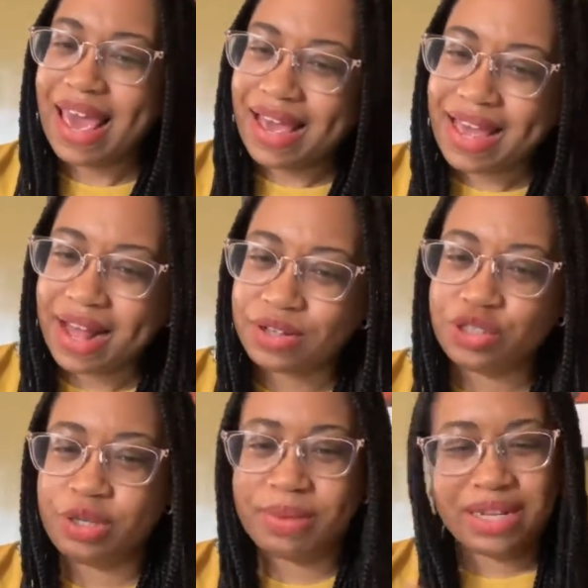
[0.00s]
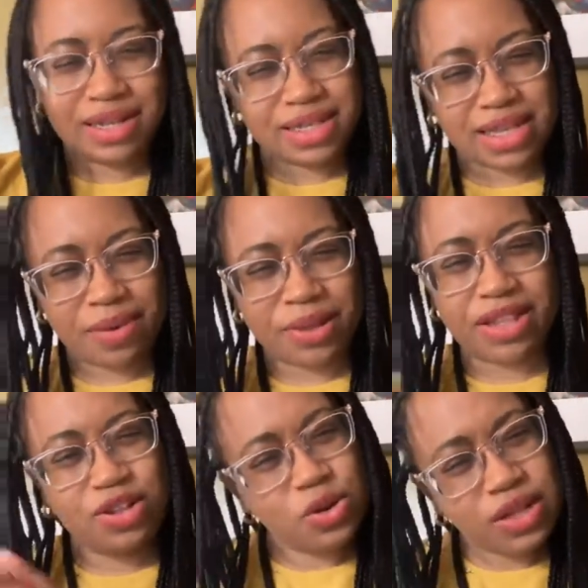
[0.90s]
egg allergy. But it looks like with
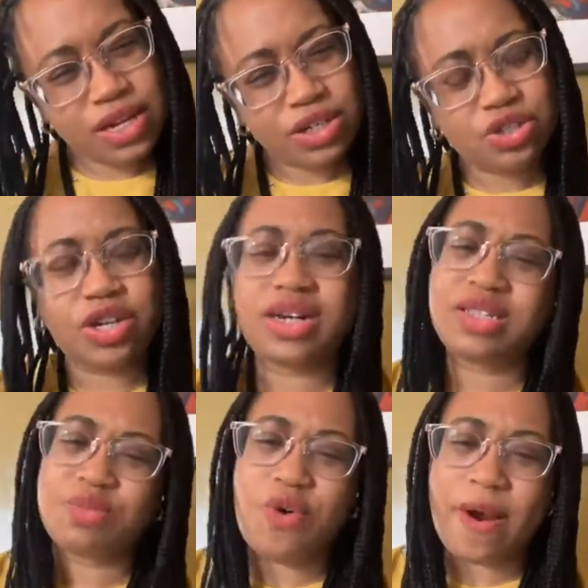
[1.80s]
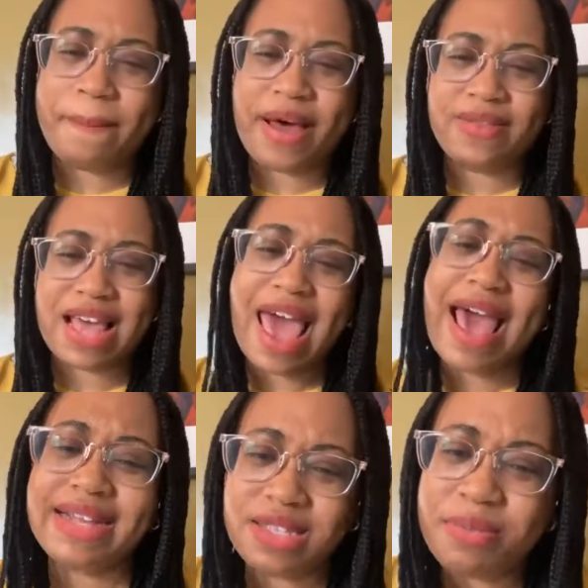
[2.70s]
the new literature, it's more about the
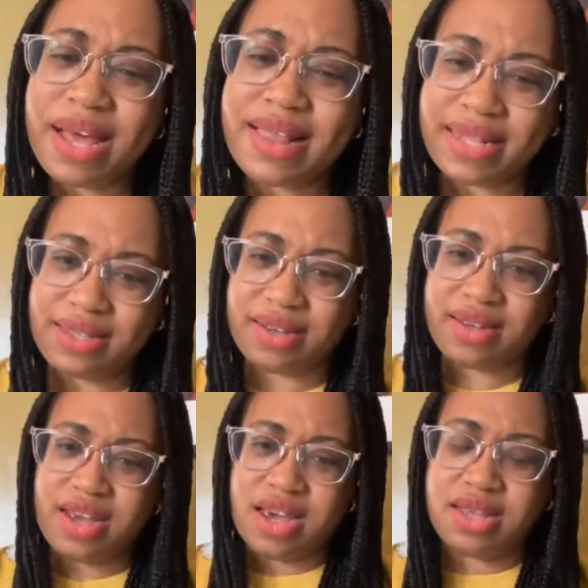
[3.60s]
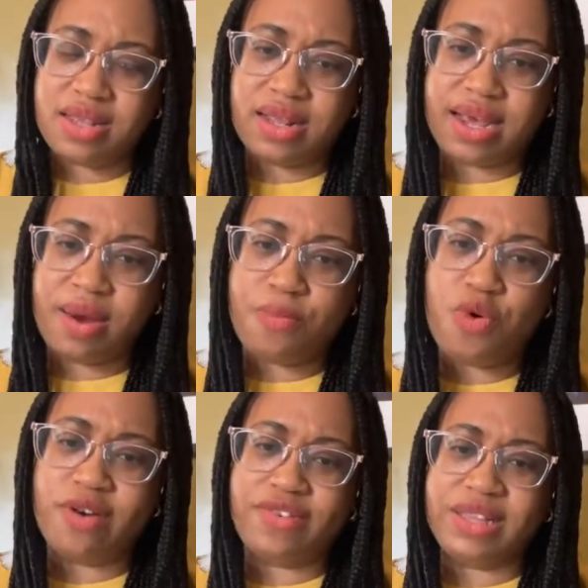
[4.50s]
eczema. That's a
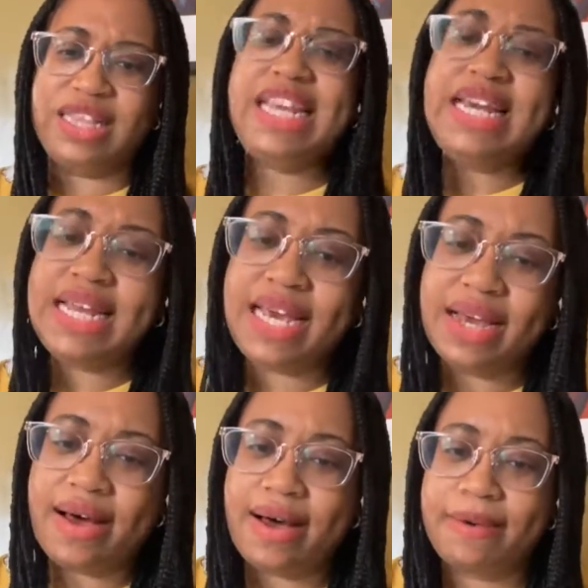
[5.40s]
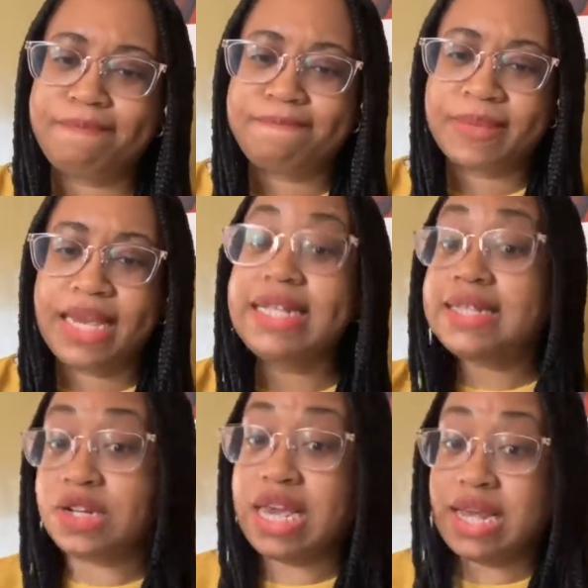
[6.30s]
more of a leading
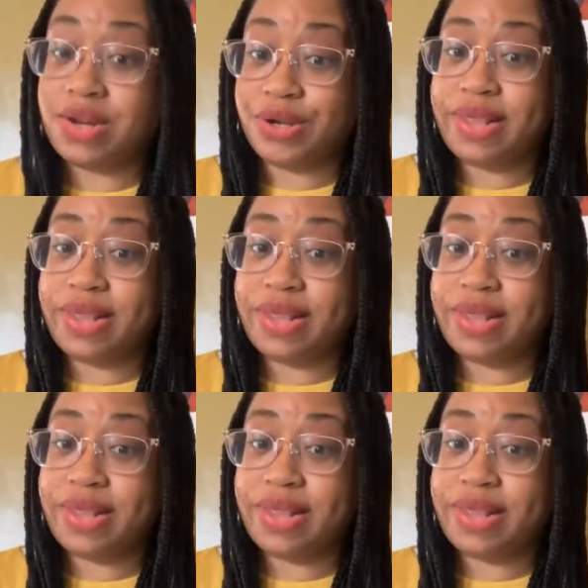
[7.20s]
indicator